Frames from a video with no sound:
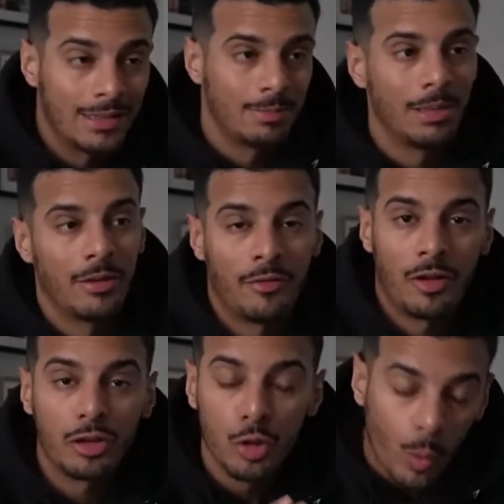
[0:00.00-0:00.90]
It's been a
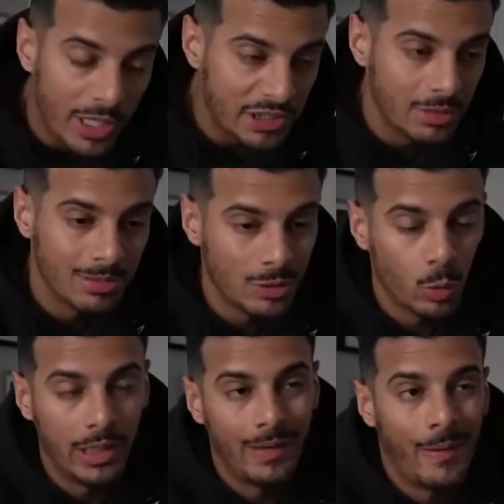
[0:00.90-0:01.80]
fluctuation
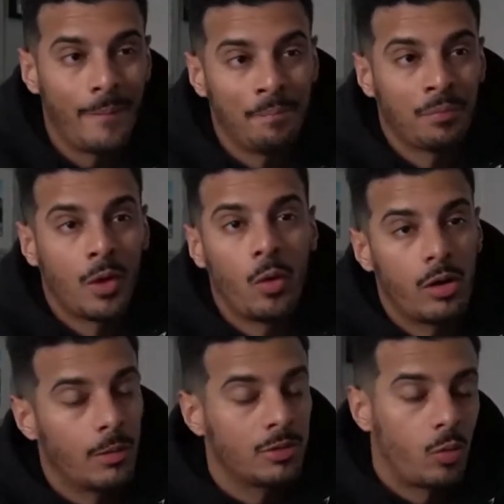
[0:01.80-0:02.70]
between
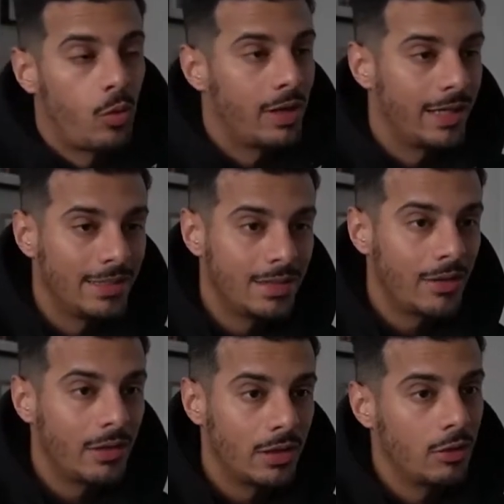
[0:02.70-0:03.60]
going up to
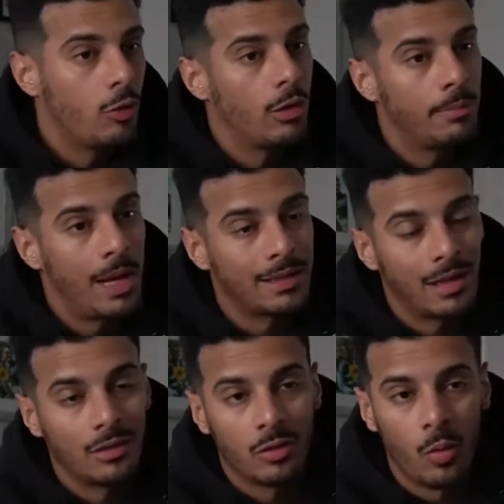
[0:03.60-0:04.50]
187, going back
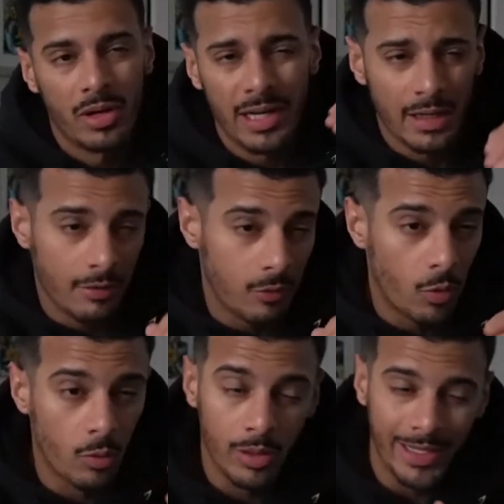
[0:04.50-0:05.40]
down to
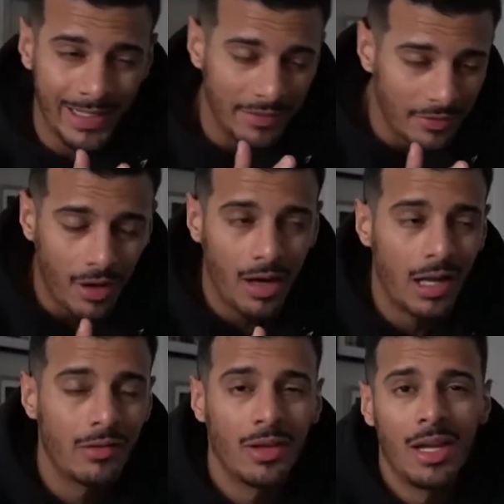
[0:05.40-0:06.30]
184,
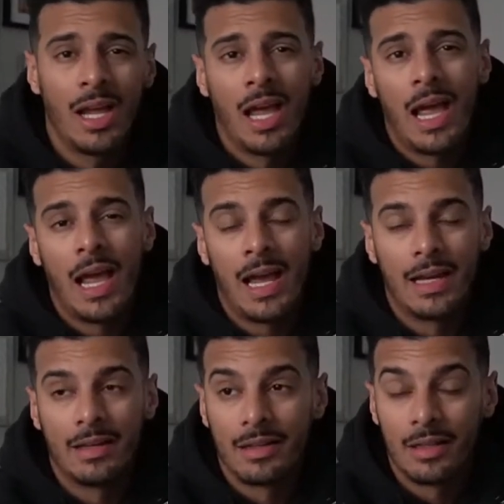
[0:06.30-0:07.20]
185.
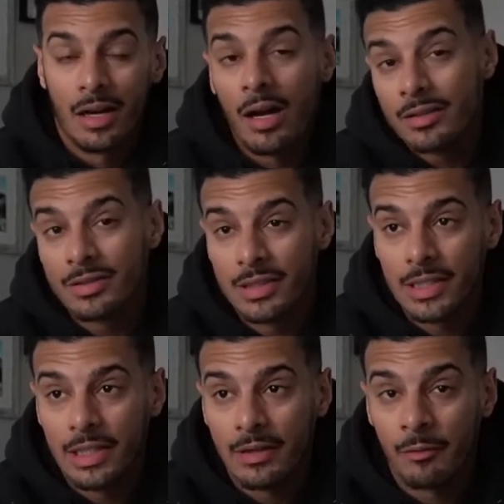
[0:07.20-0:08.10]
And
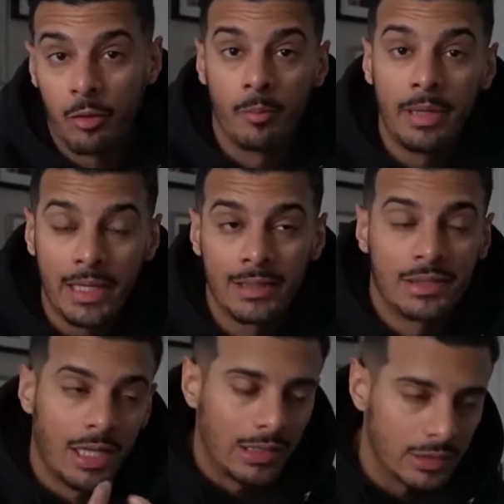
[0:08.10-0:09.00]
honestly, for me as a
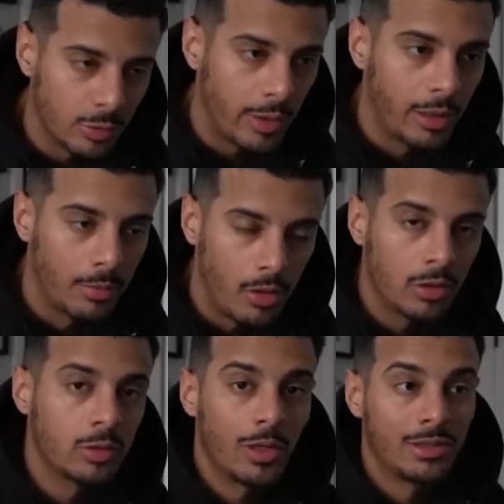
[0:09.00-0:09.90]
content creator, but
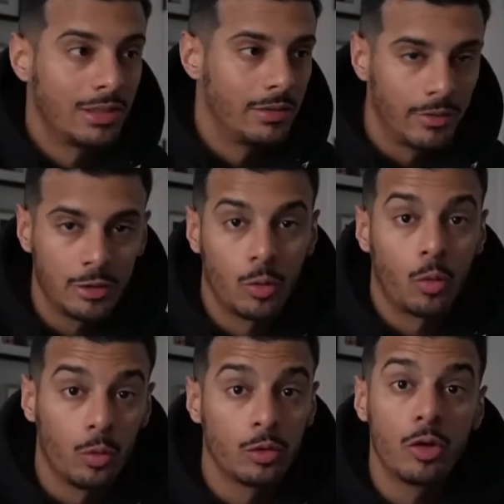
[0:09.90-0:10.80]
also as an individual
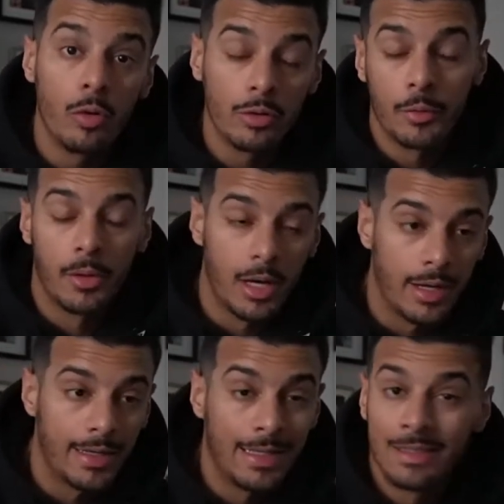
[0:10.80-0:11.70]
who is going through a
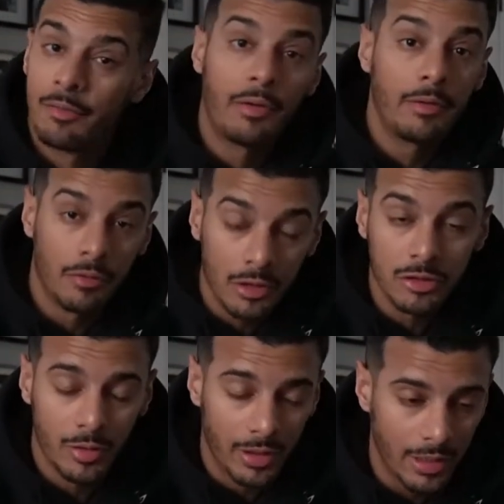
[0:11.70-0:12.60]
diet, it's very
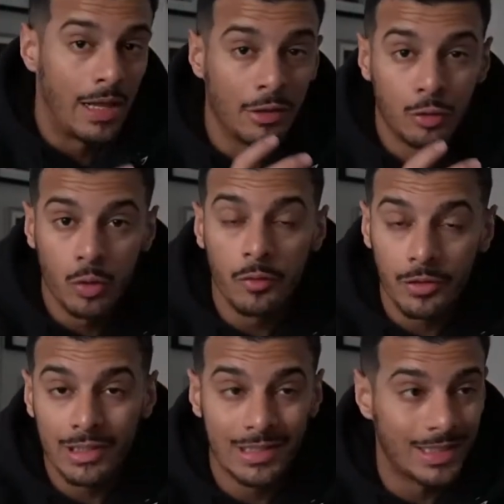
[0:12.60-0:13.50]
frustrating. And the truth
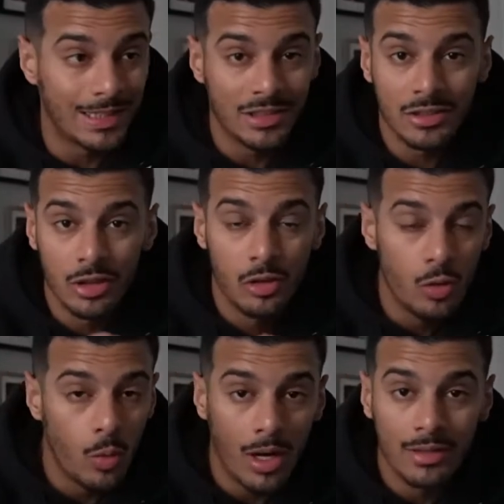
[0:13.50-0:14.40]
is that that's just the
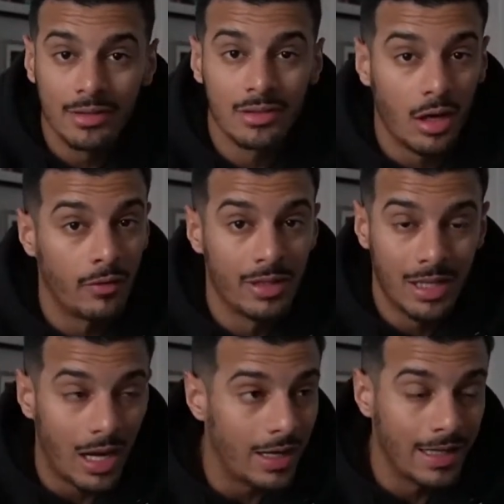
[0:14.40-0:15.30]
nuances of a
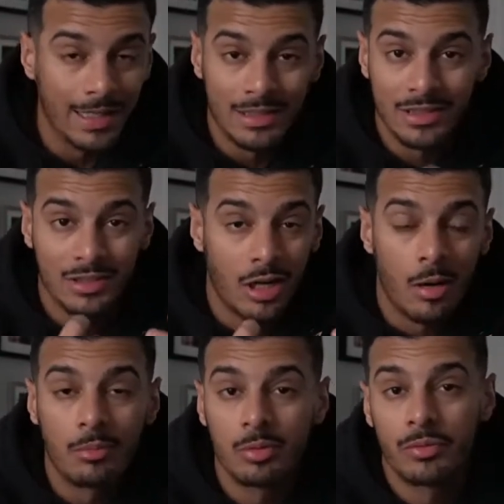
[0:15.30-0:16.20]
diet. It just
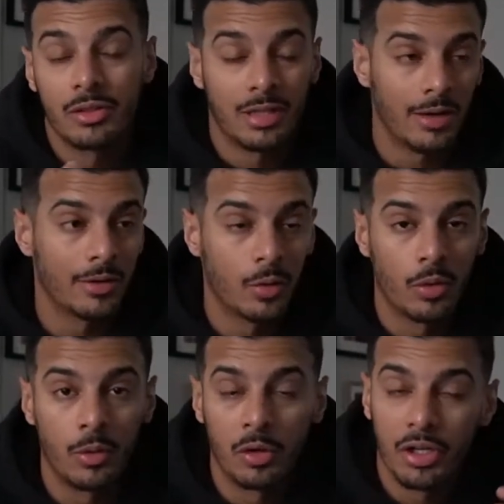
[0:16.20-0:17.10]
comes with the
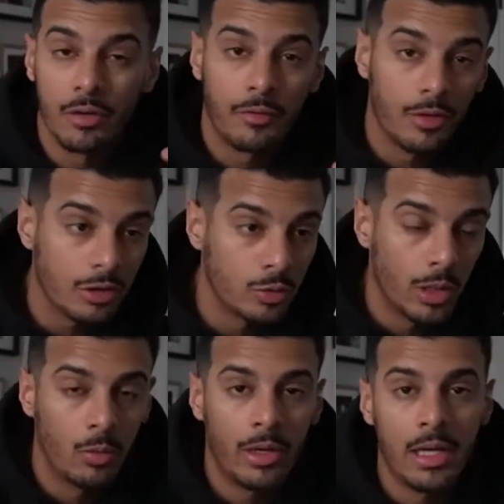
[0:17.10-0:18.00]
territory where you're gonna
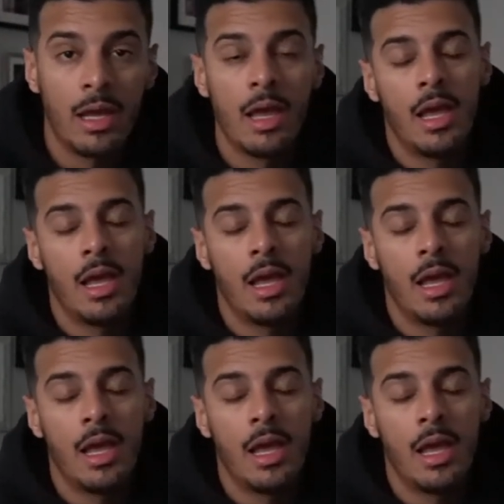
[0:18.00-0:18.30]
fluctuate weight.